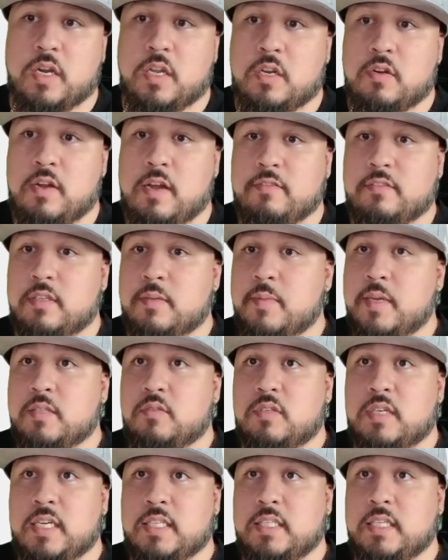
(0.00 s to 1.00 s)
you don't have to mess
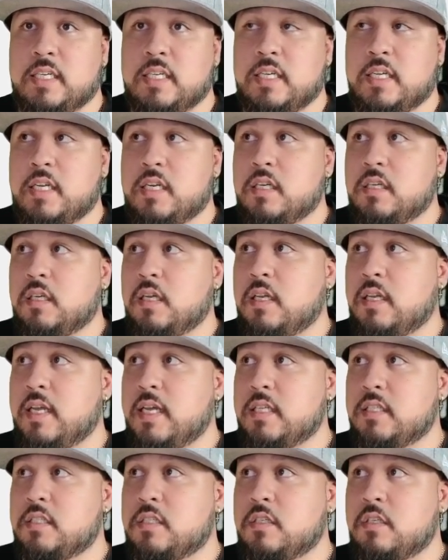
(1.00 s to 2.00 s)
with anything in here
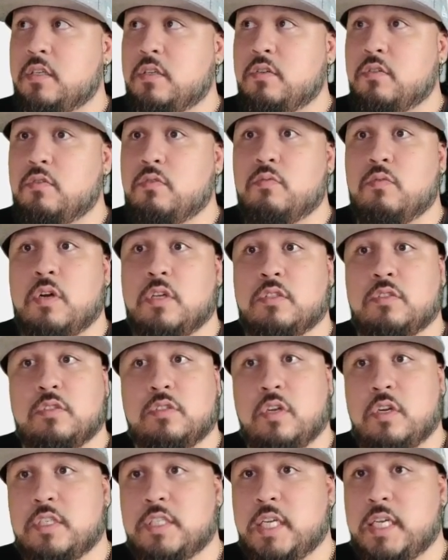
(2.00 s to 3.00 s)
unless you want to
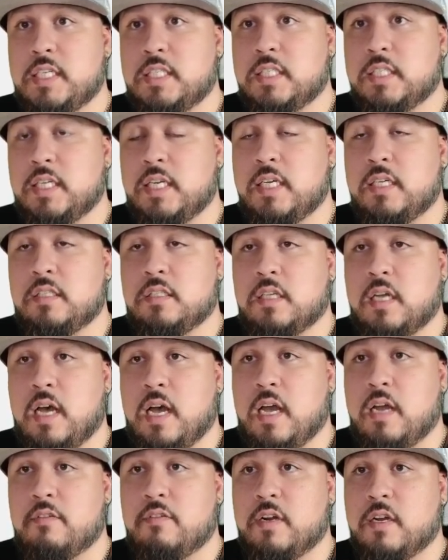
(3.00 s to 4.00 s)
start changing things.
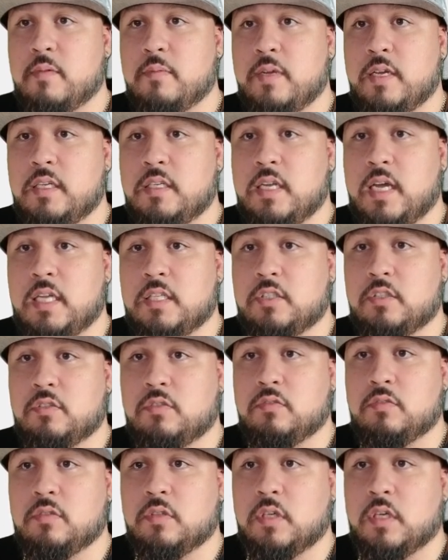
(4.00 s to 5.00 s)
I recommend not
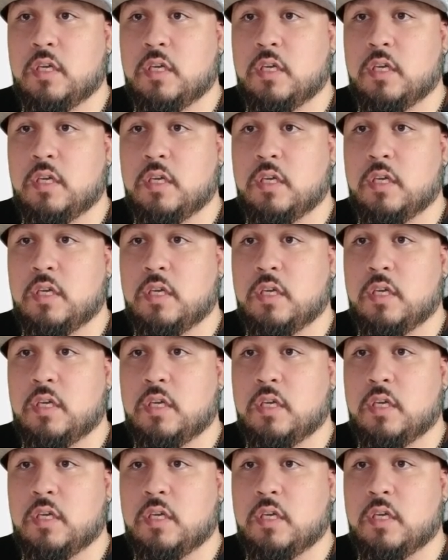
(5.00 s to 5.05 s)
to.